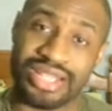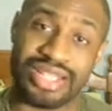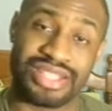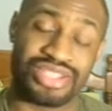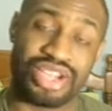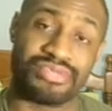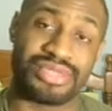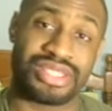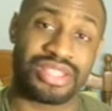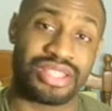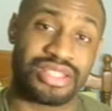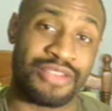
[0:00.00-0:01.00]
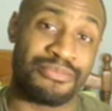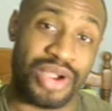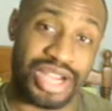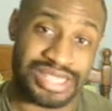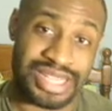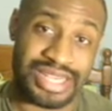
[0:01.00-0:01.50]
in terms of
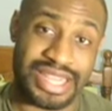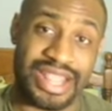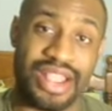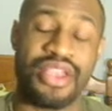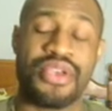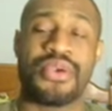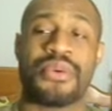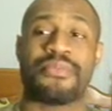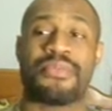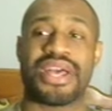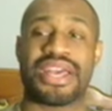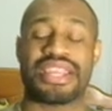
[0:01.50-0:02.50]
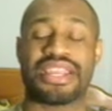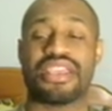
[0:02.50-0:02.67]
bartending. But